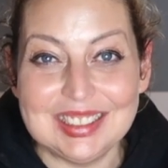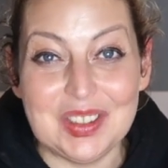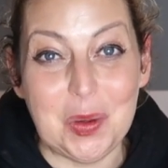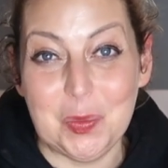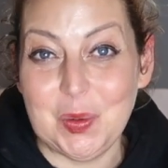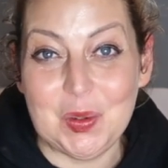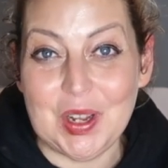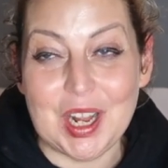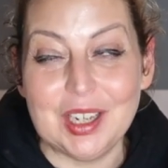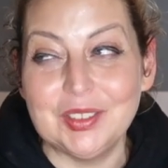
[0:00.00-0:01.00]
not in one
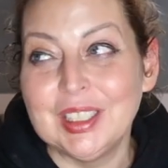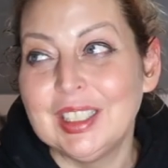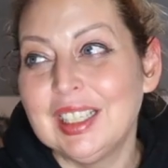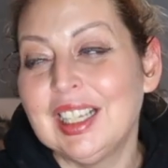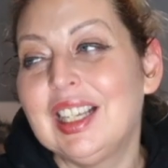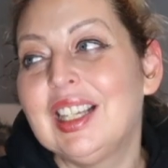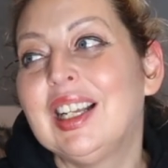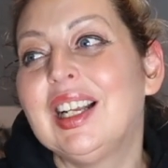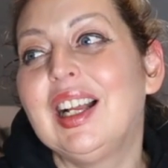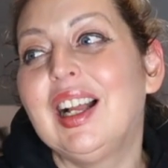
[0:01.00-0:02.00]
go.
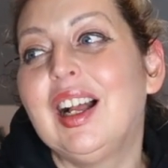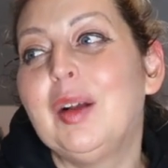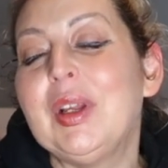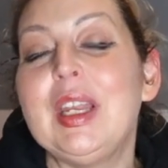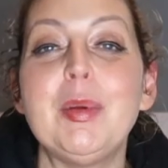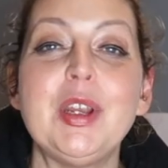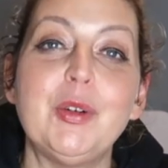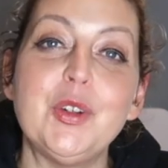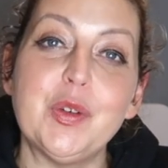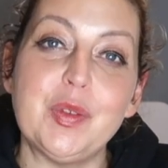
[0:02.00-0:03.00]
But let me
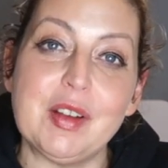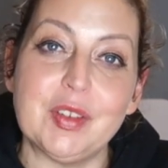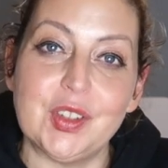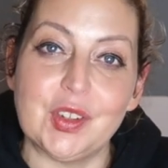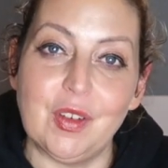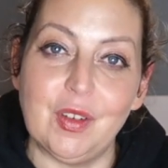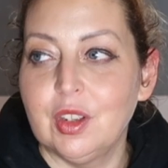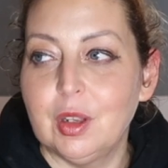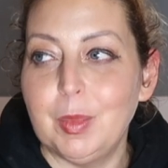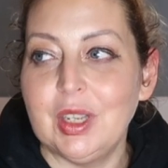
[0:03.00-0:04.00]
know what your favourites are,
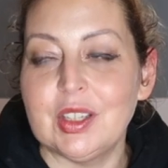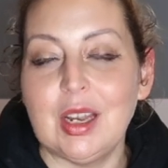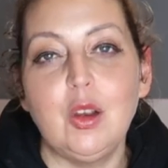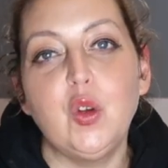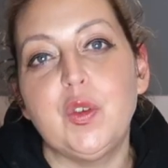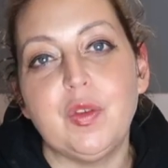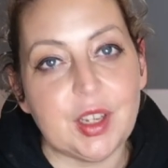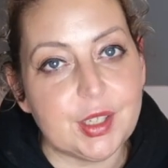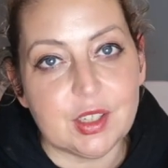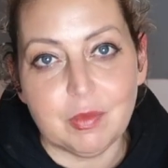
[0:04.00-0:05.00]
because I love a
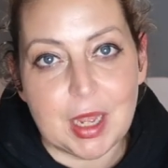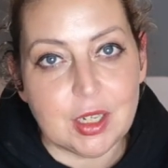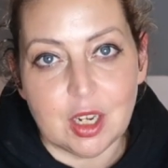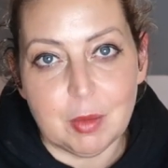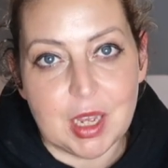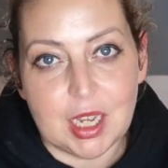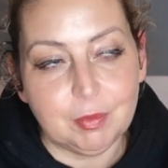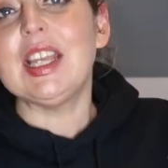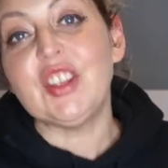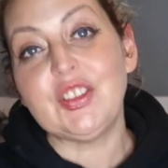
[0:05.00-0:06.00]
festive menu,
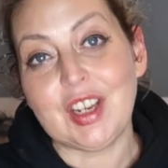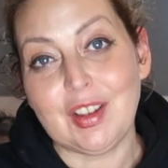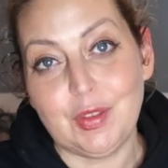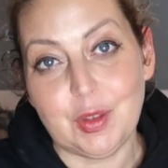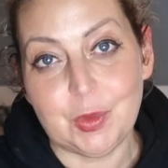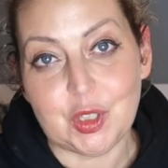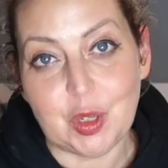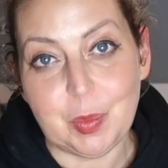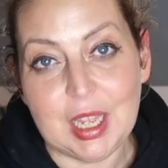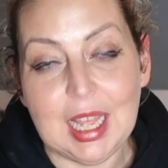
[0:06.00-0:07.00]
me. Give this video a thumbs
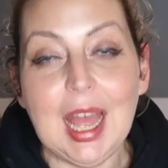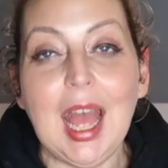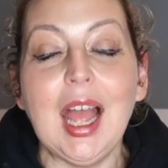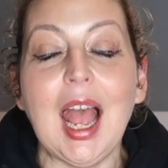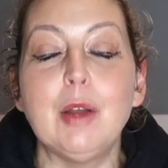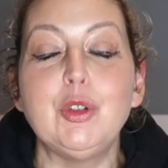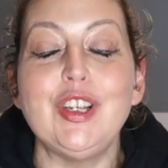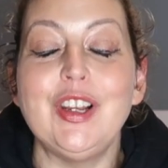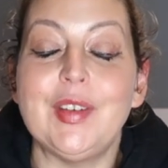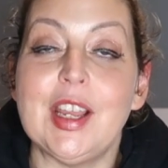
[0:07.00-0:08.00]
up. I
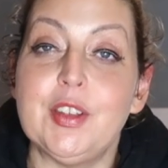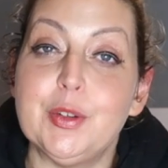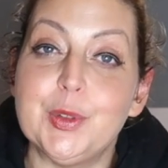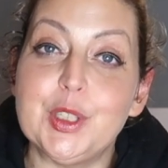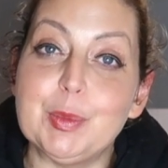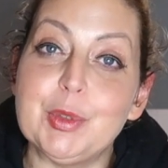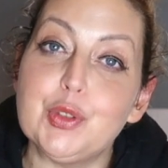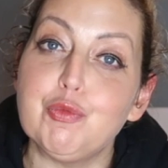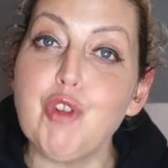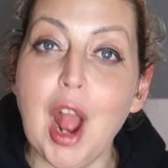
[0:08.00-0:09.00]
would love it if you would
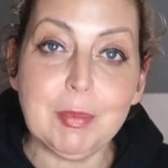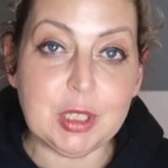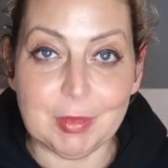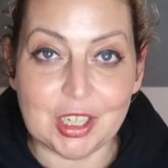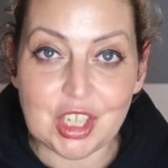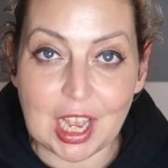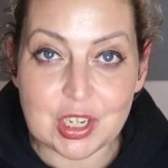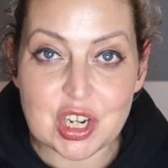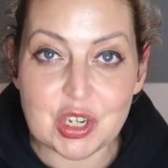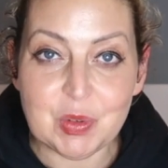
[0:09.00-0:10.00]
subscribe to my
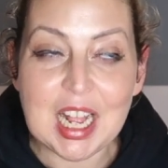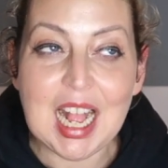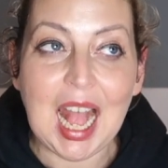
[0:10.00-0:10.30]
channel,